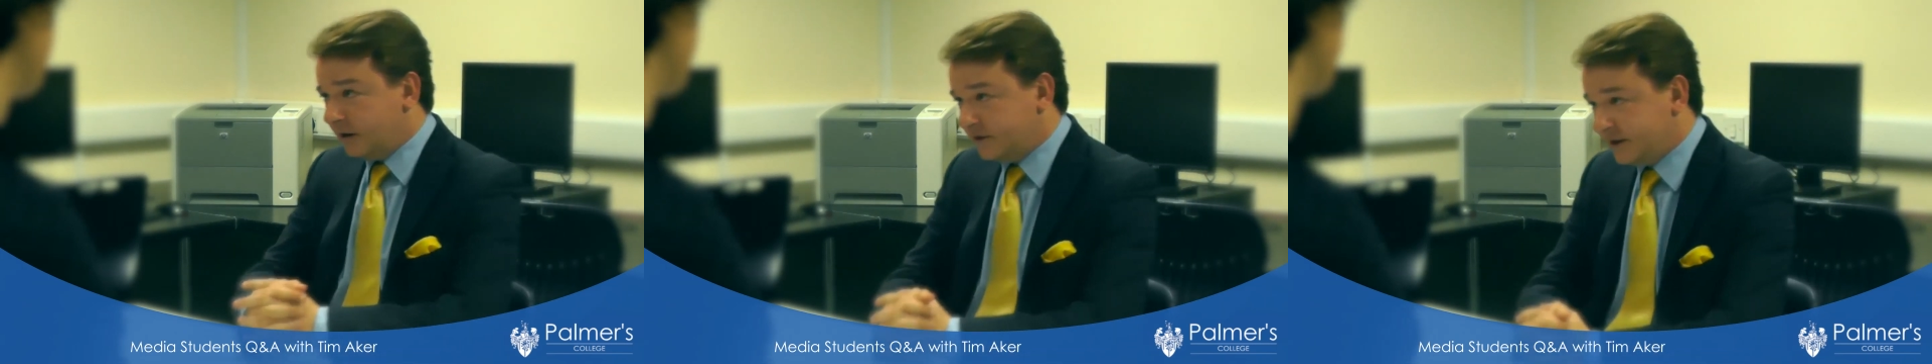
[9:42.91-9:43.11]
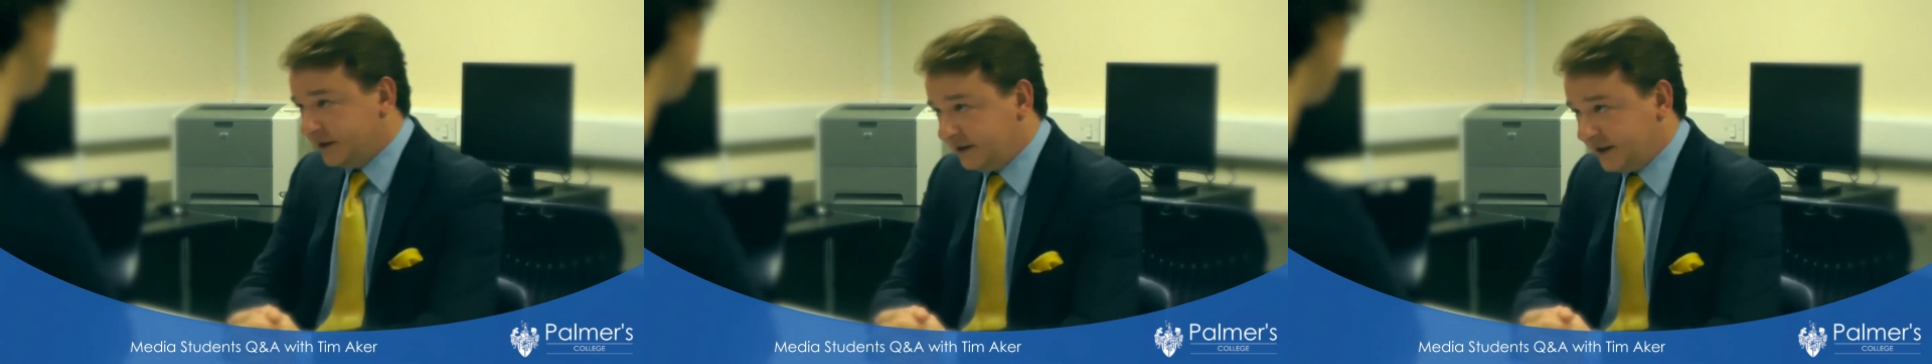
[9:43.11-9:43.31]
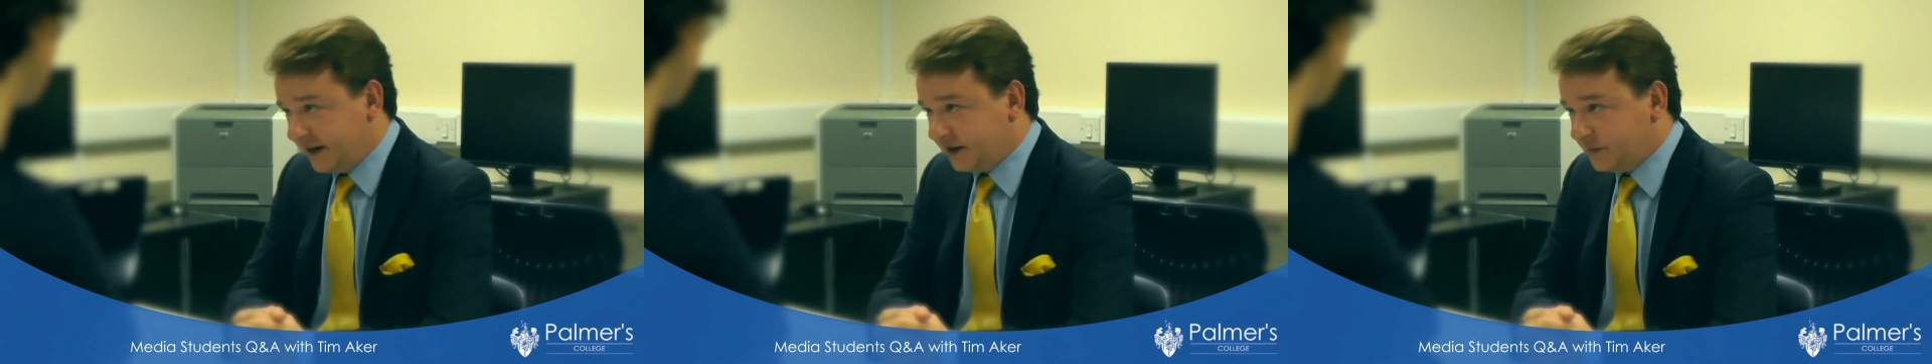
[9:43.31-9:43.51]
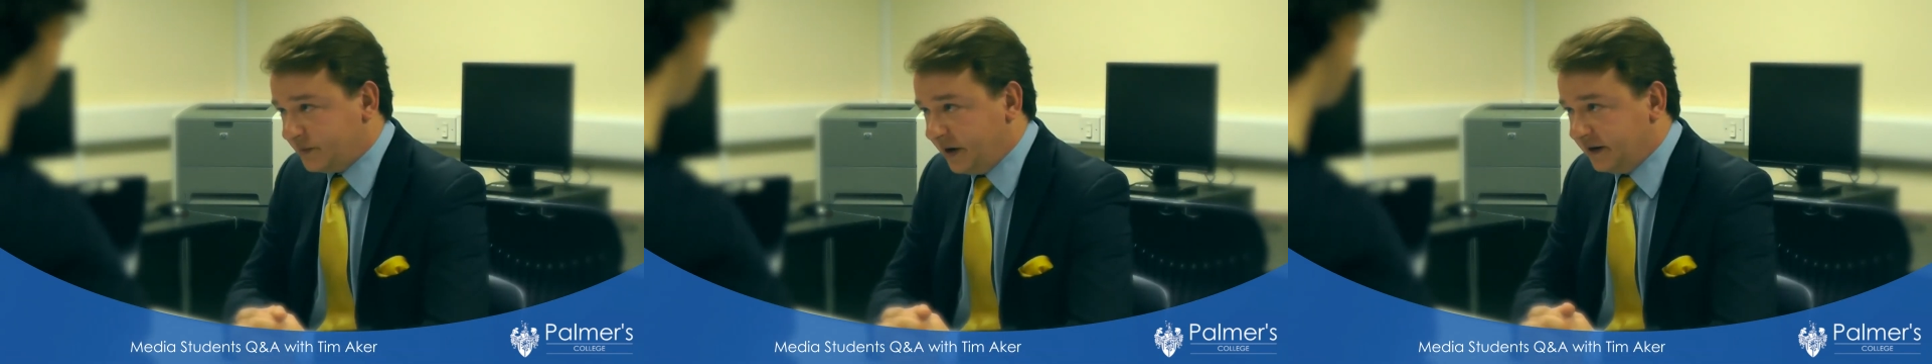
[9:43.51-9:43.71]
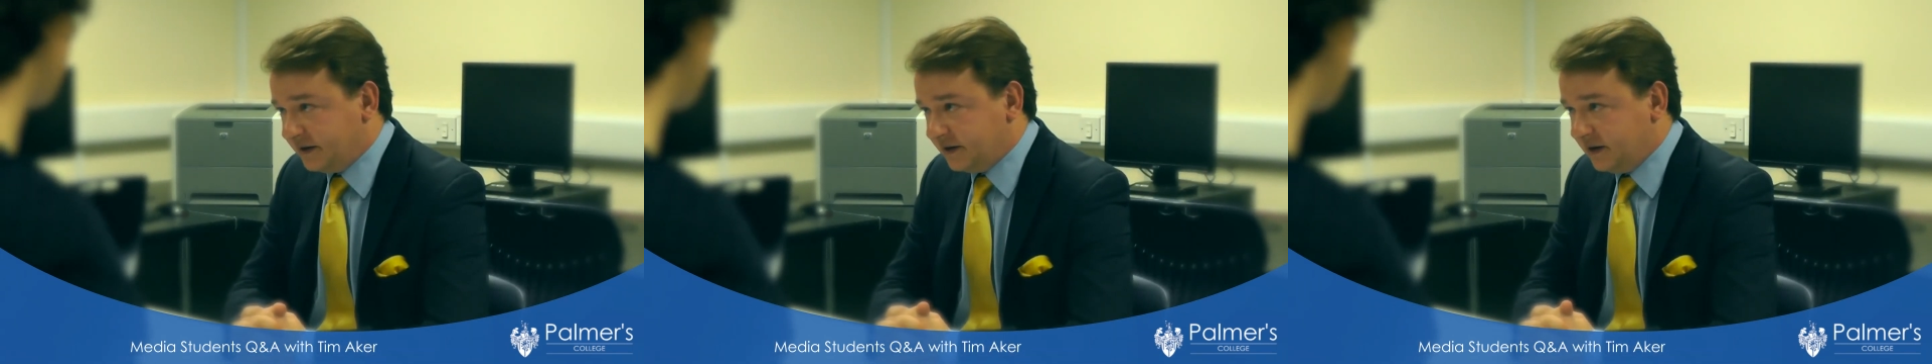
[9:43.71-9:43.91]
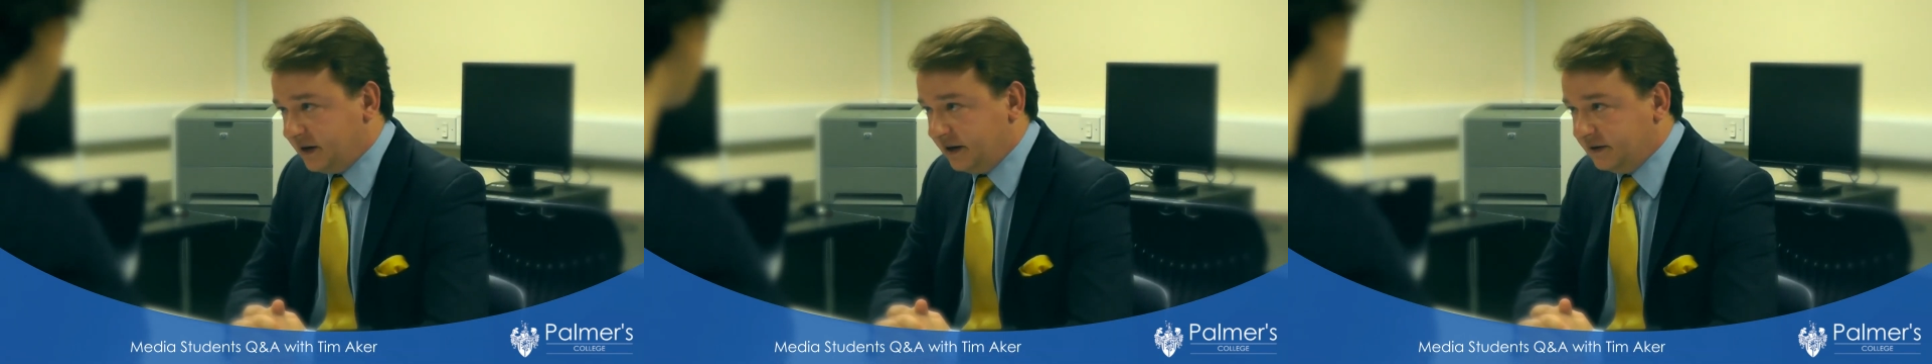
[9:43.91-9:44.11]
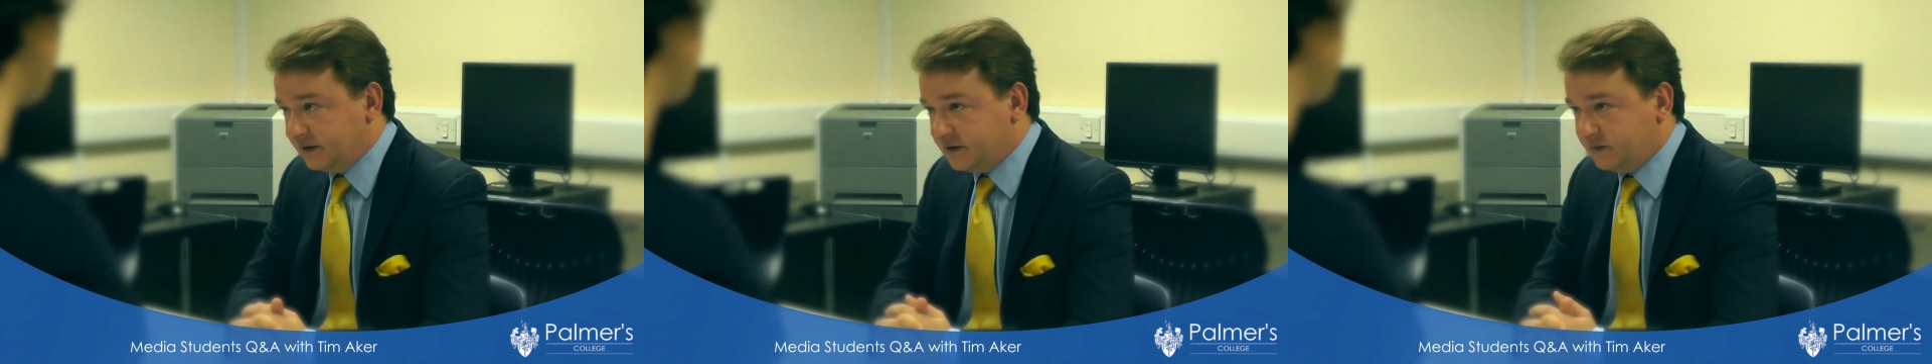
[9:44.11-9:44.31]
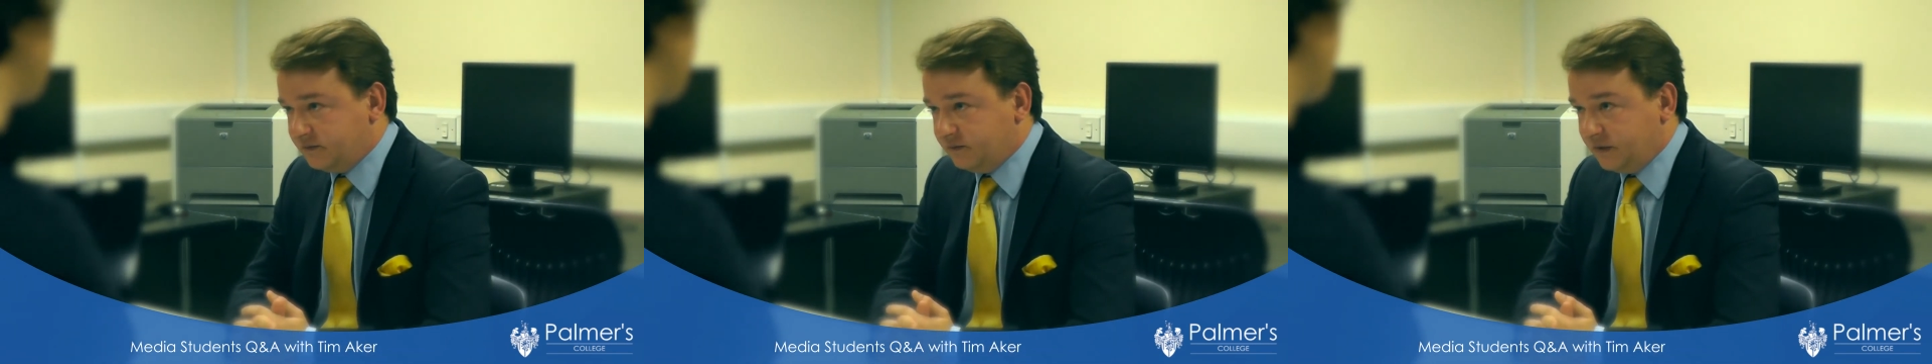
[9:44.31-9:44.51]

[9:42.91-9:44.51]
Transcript: was at the Taxpayers Alliance,